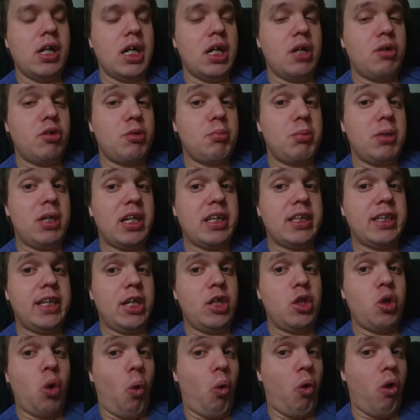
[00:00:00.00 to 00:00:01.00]
It was because
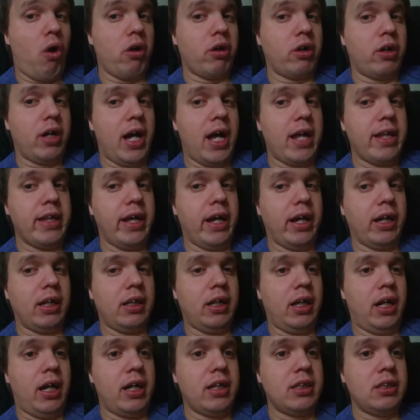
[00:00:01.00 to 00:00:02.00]
they no longer had that
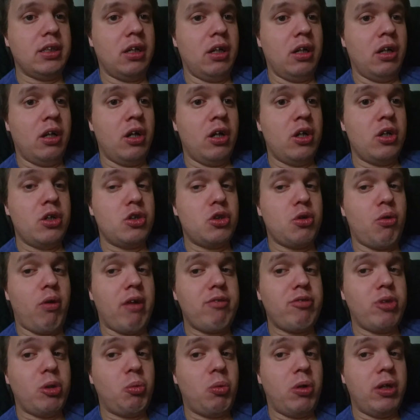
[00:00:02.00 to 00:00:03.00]
class. So
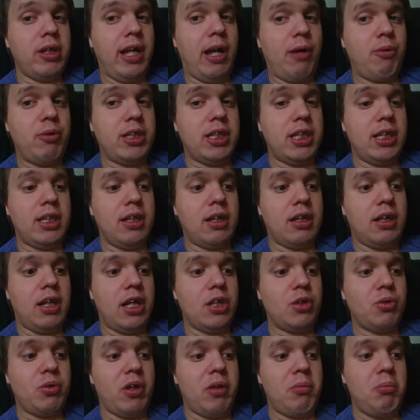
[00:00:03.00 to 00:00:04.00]
everyone that was in the
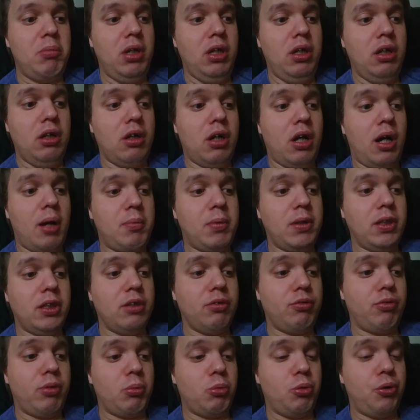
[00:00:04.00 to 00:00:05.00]
class with me up
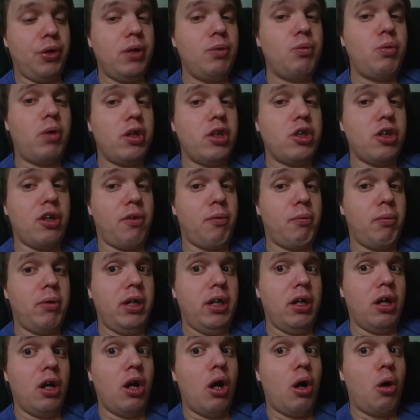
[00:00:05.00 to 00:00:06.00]
until from grade 1 to
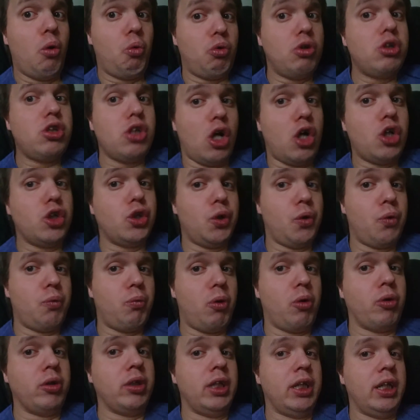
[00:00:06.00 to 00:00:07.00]
3 was also
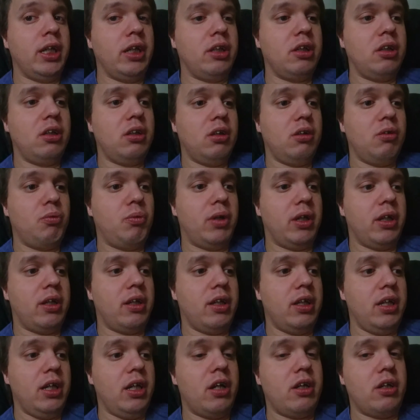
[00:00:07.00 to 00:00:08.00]
thrown in with
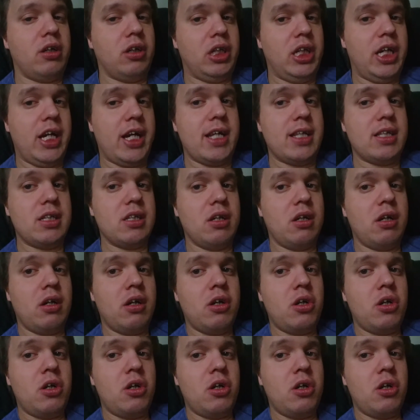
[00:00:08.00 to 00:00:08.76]
the other kids.